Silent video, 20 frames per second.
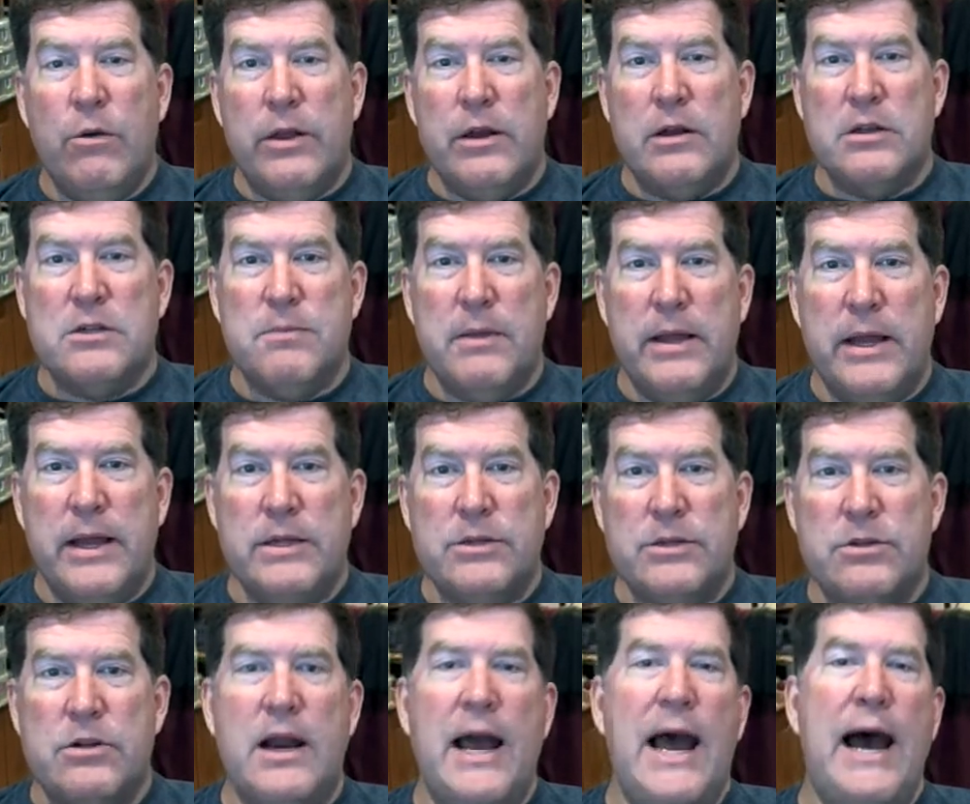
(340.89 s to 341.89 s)
that
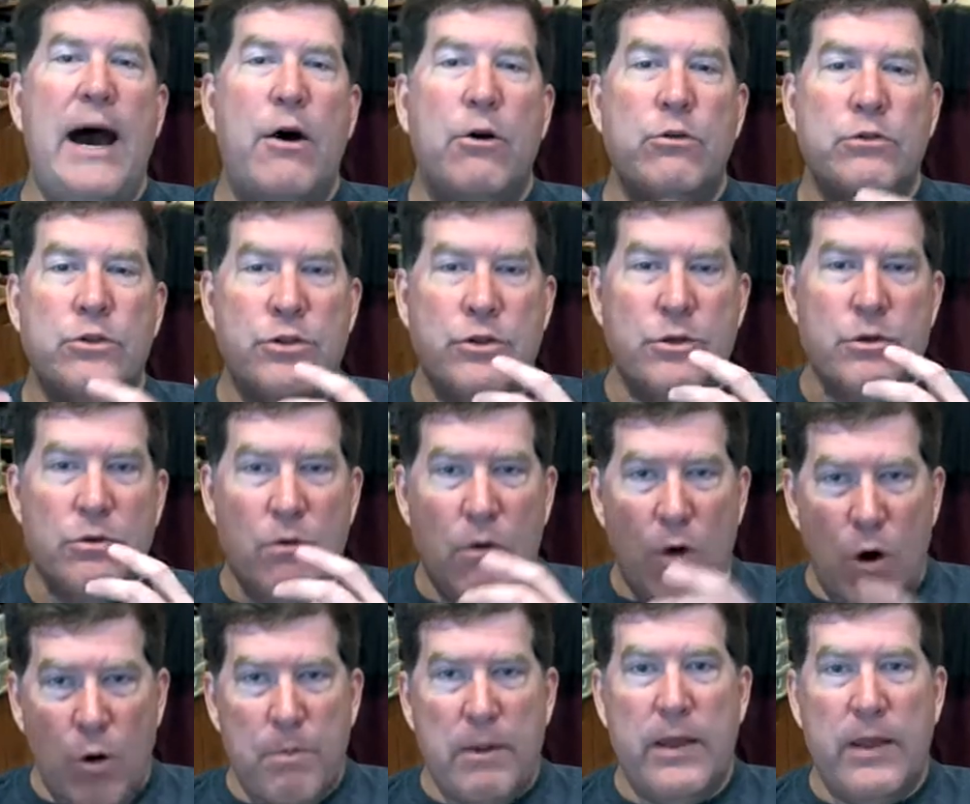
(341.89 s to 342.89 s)
explains sort of how to
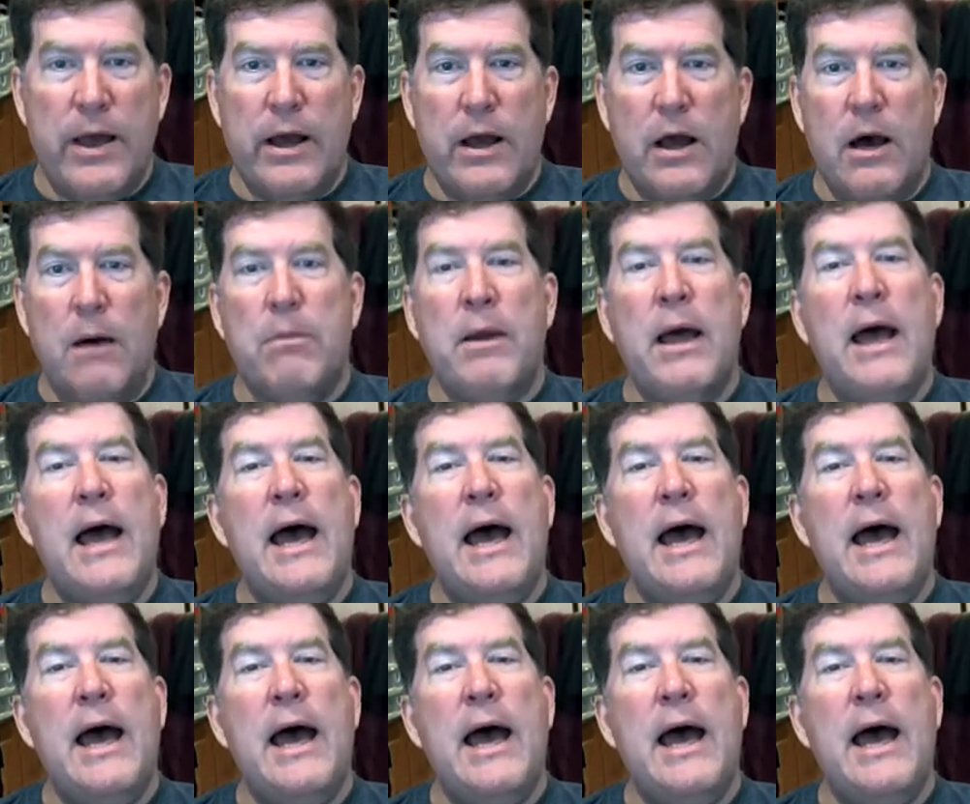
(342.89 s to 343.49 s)
open that up,